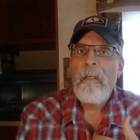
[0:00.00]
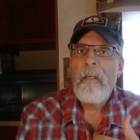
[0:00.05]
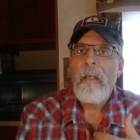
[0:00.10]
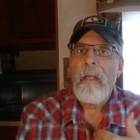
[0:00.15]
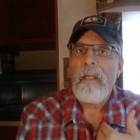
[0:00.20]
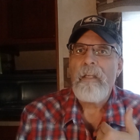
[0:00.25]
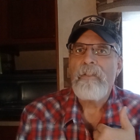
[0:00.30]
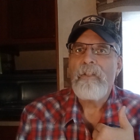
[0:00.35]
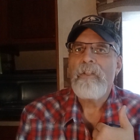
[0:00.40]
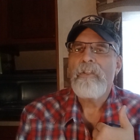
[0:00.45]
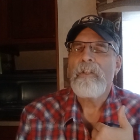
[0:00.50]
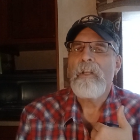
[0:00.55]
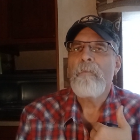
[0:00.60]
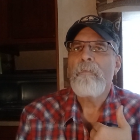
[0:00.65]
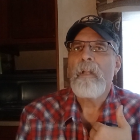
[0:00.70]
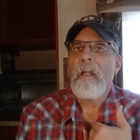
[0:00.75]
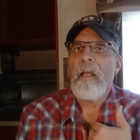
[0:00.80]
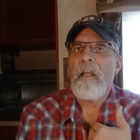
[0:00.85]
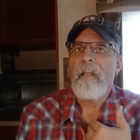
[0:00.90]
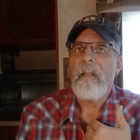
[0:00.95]
Is this
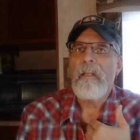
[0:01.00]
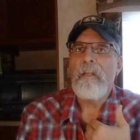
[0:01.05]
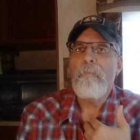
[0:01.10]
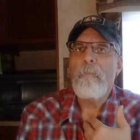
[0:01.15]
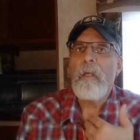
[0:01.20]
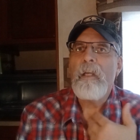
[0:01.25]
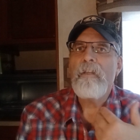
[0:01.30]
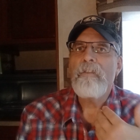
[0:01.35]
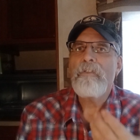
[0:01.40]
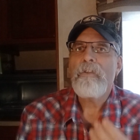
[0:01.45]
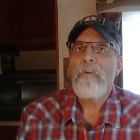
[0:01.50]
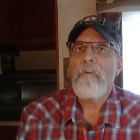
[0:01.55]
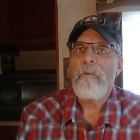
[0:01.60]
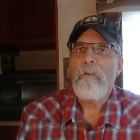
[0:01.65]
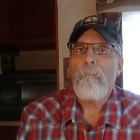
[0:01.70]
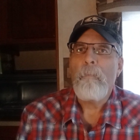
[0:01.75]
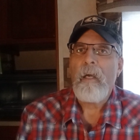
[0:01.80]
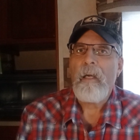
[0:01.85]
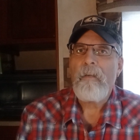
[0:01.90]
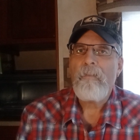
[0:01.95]
something I need to be concerned
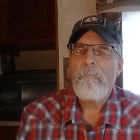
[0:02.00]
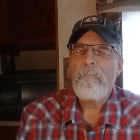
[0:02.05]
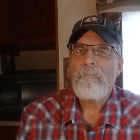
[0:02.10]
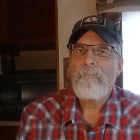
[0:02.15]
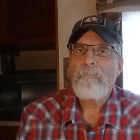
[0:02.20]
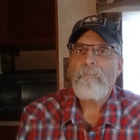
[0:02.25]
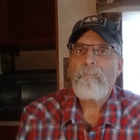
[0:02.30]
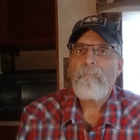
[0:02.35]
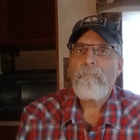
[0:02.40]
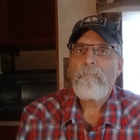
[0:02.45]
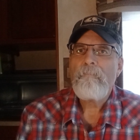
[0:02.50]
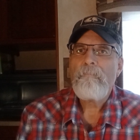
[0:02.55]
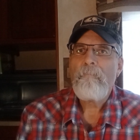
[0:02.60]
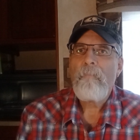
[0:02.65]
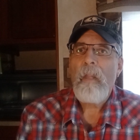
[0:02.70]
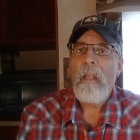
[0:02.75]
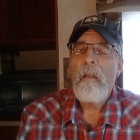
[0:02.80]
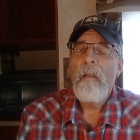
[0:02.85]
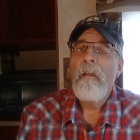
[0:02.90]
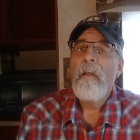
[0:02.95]
about?
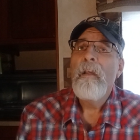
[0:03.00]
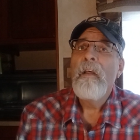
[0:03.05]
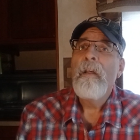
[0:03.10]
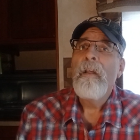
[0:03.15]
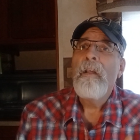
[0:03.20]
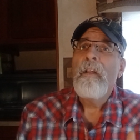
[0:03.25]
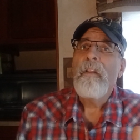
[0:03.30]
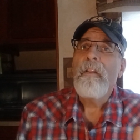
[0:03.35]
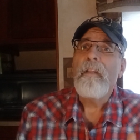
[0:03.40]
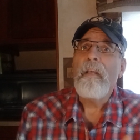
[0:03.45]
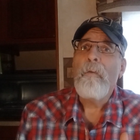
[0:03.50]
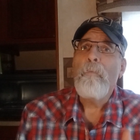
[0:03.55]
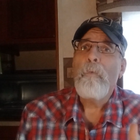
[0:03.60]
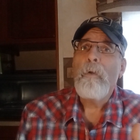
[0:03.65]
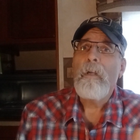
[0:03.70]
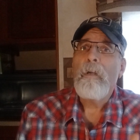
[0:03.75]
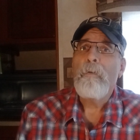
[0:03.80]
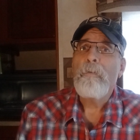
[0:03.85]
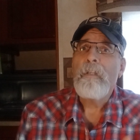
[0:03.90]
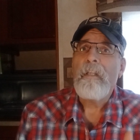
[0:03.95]
Then we
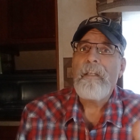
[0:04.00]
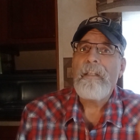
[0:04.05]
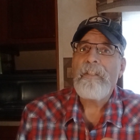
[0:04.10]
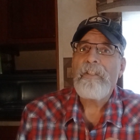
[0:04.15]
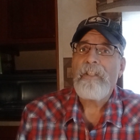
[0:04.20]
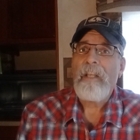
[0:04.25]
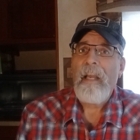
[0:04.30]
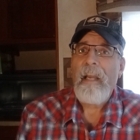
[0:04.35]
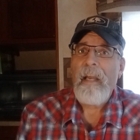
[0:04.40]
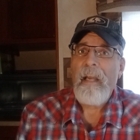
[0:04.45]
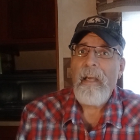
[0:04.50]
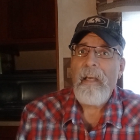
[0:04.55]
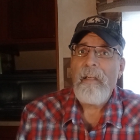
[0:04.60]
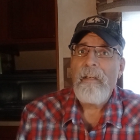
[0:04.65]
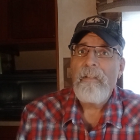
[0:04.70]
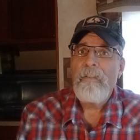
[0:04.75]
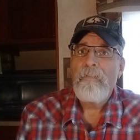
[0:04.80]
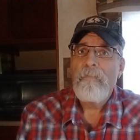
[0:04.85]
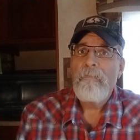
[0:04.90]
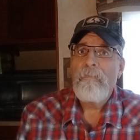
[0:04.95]
go to decide
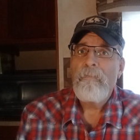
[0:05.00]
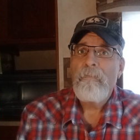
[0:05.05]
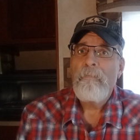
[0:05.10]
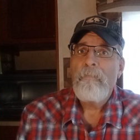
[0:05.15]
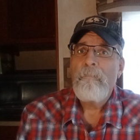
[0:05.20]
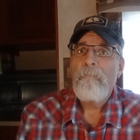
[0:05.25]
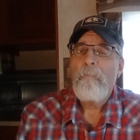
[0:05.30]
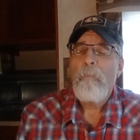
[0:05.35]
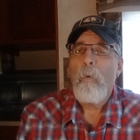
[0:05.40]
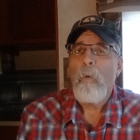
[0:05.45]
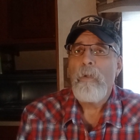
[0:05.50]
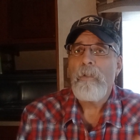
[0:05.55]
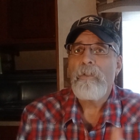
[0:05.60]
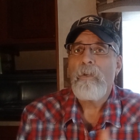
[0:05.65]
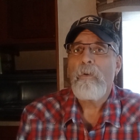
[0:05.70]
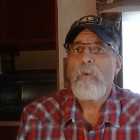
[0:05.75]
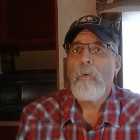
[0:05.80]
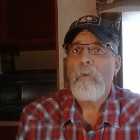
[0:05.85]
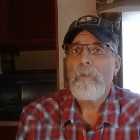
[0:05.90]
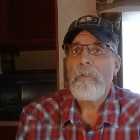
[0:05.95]
what is our
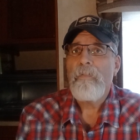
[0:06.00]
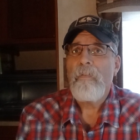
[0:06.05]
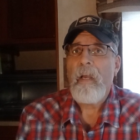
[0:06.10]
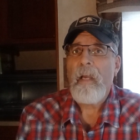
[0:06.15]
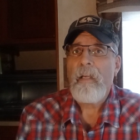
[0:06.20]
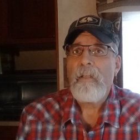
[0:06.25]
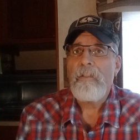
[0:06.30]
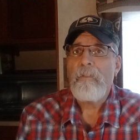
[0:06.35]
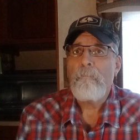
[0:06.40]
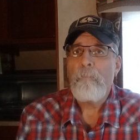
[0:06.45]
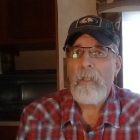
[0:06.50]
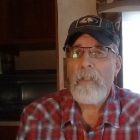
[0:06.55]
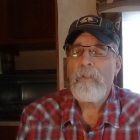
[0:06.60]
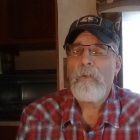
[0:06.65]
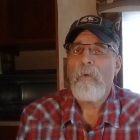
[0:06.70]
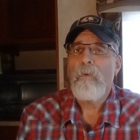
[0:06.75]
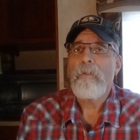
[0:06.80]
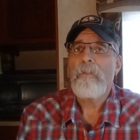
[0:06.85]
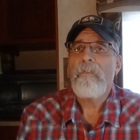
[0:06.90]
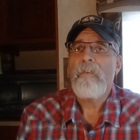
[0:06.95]
course of action, best
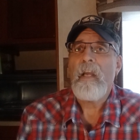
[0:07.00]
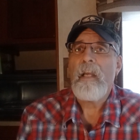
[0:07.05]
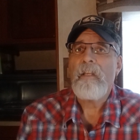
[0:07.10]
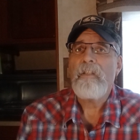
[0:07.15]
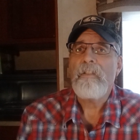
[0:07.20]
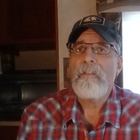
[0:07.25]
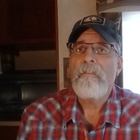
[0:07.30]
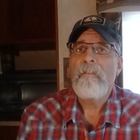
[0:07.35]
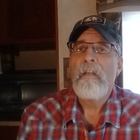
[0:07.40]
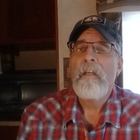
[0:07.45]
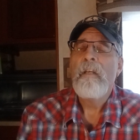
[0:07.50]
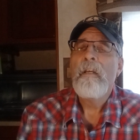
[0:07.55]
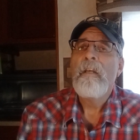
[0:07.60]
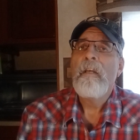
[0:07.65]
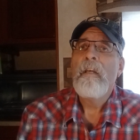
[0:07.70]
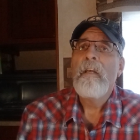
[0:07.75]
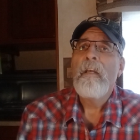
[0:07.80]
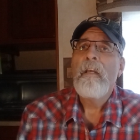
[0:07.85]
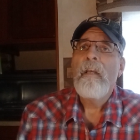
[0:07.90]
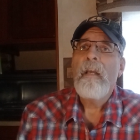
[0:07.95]
course of action,
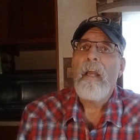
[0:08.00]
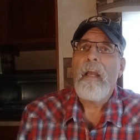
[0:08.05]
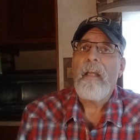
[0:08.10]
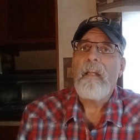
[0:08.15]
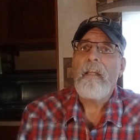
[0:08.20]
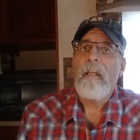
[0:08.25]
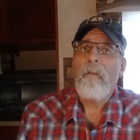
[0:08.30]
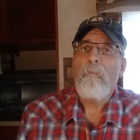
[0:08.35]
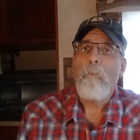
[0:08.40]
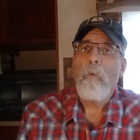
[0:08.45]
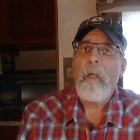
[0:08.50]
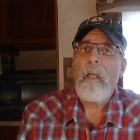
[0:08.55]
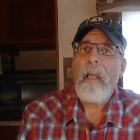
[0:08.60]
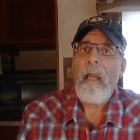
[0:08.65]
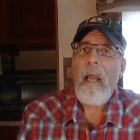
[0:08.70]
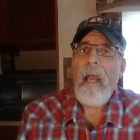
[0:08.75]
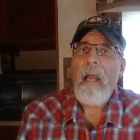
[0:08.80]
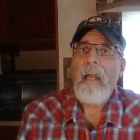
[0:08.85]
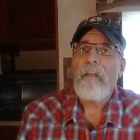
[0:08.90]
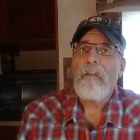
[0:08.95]
and then we
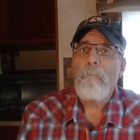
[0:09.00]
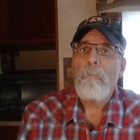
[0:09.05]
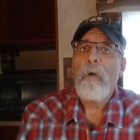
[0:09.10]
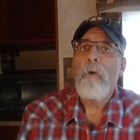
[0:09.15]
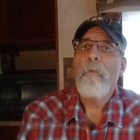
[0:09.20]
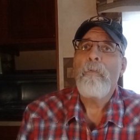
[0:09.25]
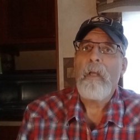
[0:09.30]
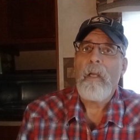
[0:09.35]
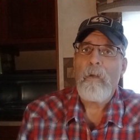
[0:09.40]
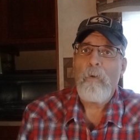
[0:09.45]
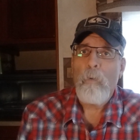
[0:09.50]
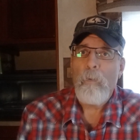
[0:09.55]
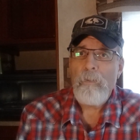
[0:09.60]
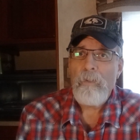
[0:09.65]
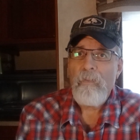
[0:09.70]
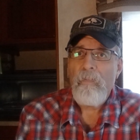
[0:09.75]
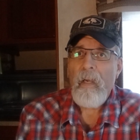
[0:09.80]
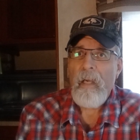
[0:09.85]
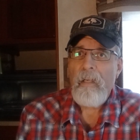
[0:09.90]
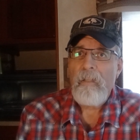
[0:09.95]
act upon that course
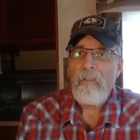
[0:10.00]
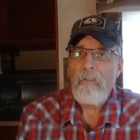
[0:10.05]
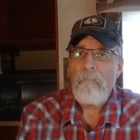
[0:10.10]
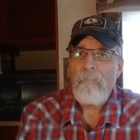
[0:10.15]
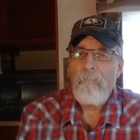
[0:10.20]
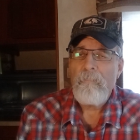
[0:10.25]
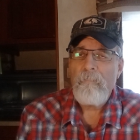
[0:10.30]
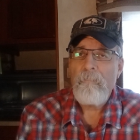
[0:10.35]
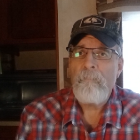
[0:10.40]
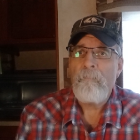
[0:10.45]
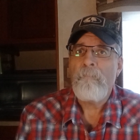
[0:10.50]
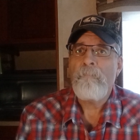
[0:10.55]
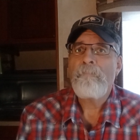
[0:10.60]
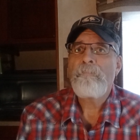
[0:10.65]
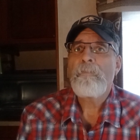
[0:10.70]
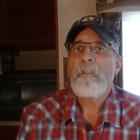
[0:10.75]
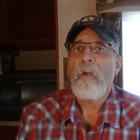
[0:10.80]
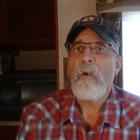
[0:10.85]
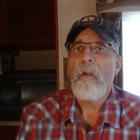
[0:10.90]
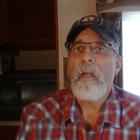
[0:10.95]
of action
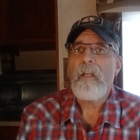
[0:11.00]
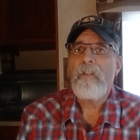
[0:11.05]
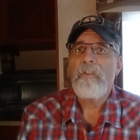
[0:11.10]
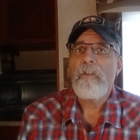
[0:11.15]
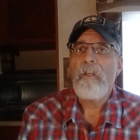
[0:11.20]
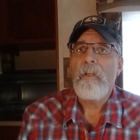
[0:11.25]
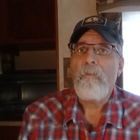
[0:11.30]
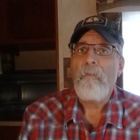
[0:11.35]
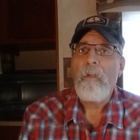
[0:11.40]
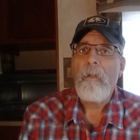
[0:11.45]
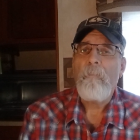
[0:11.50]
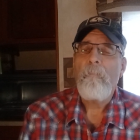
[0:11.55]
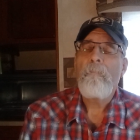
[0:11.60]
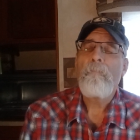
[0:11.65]
or execute